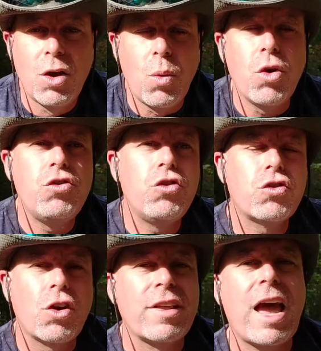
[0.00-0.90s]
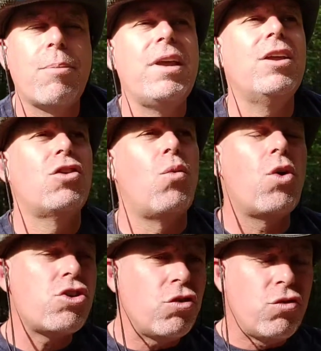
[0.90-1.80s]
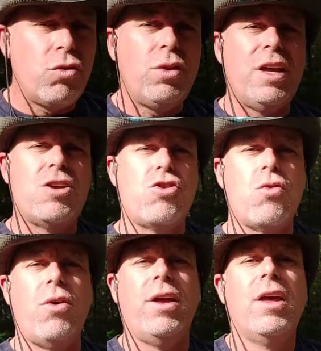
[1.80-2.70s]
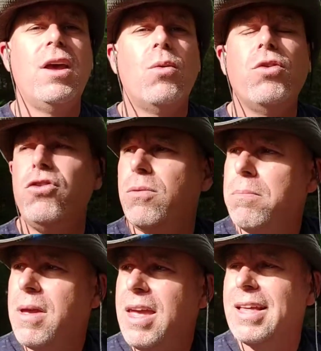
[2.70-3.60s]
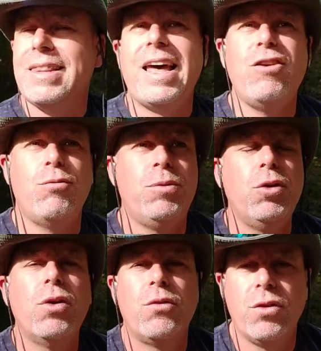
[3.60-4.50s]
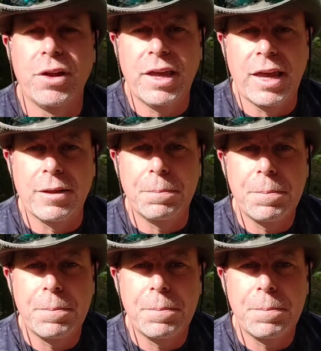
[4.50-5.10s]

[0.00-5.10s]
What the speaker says: Once you start tapping into what you truly enjoy, once you make life beautiful again,